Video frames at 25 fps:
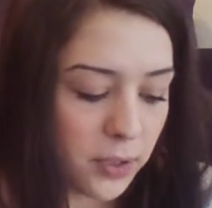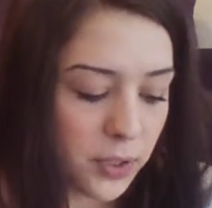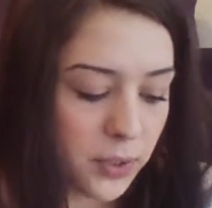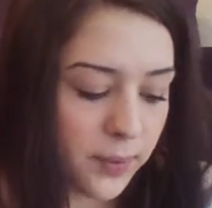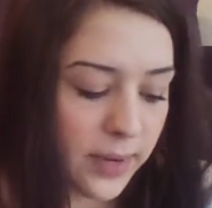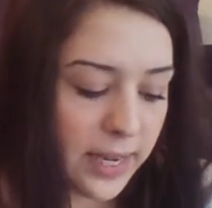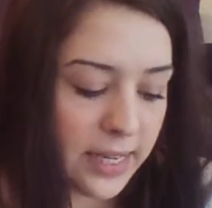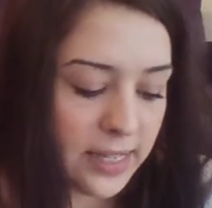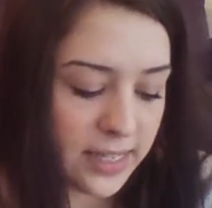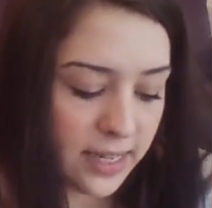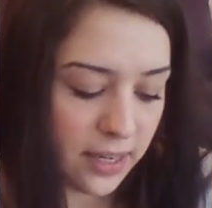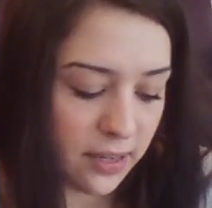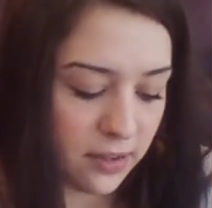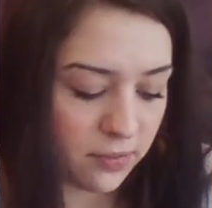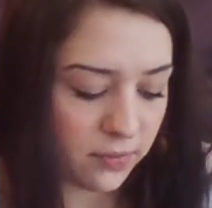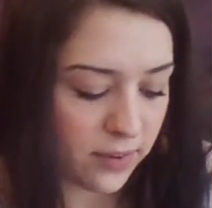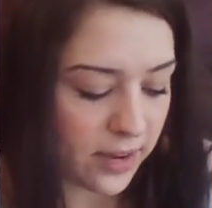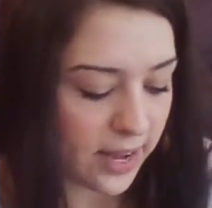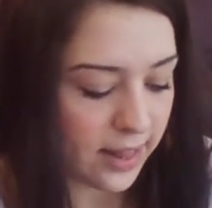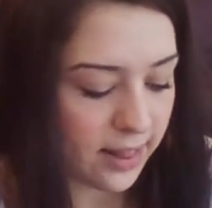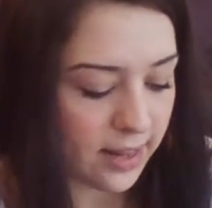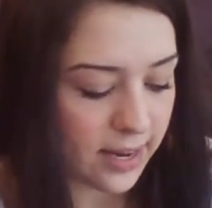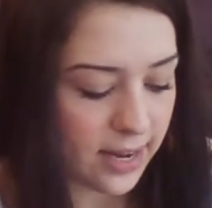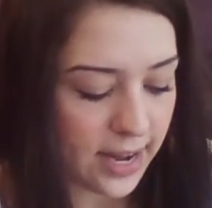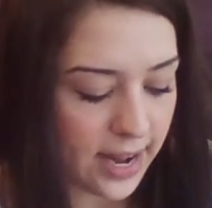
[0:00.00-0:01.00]
to
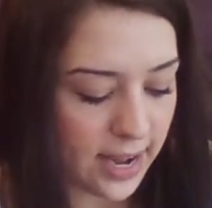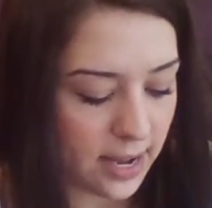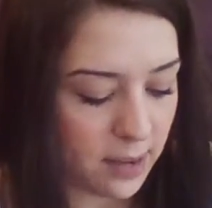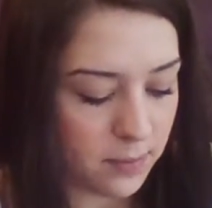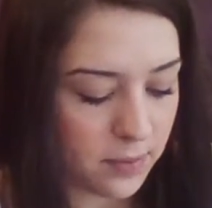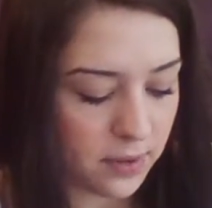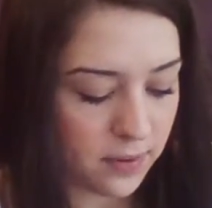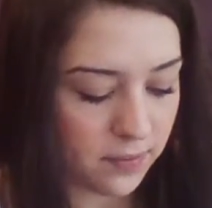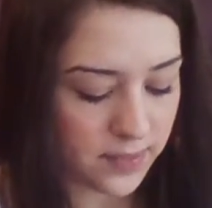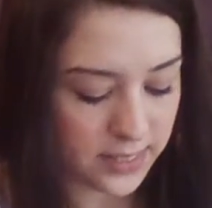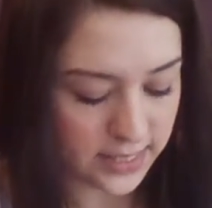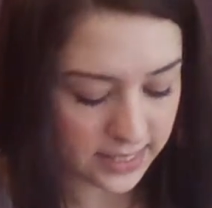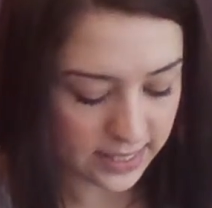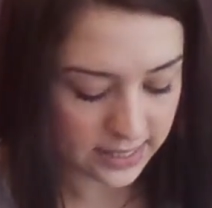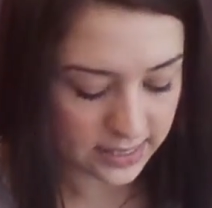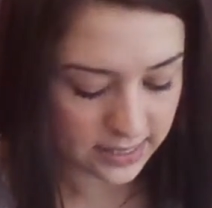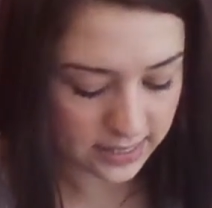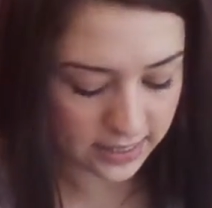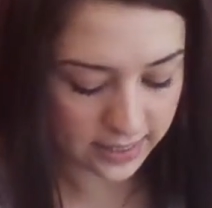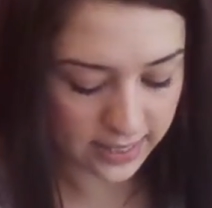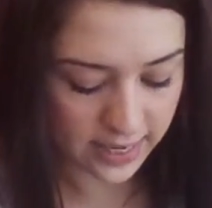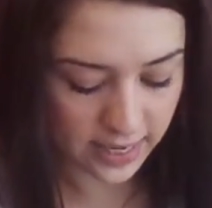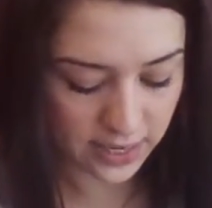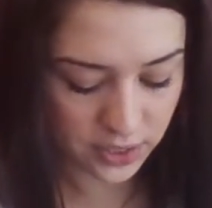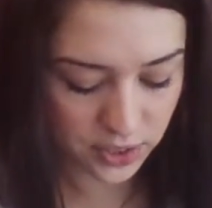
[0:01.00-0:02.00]
identify the name of a
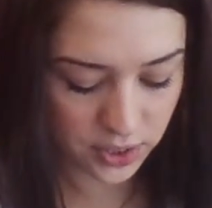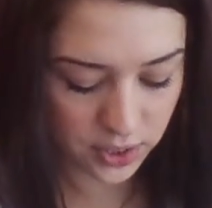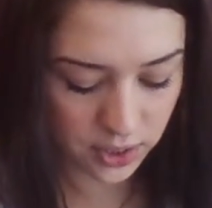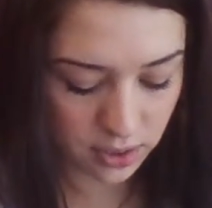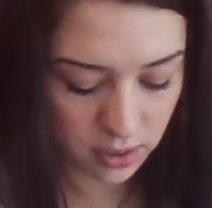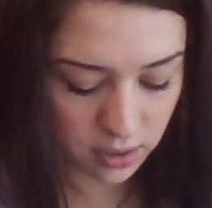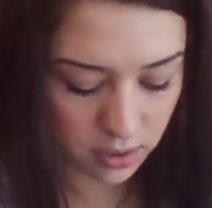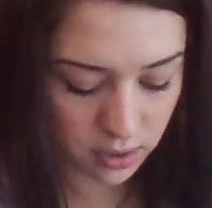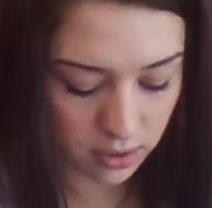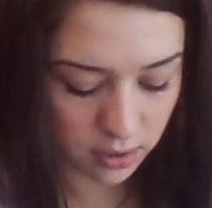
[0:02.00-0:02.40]
tessellation,